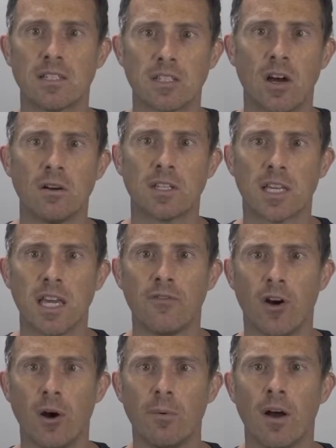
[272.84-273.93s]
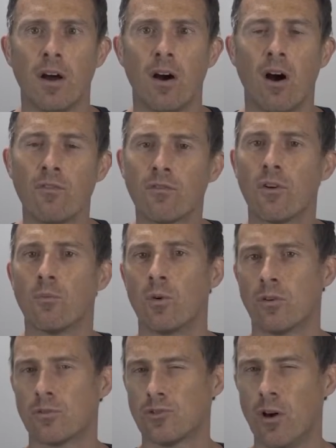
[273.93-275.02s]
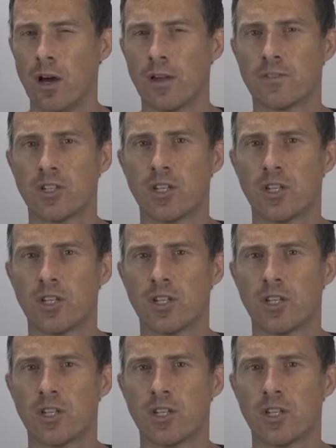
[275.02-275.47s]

it's time to give up on front-wheel drive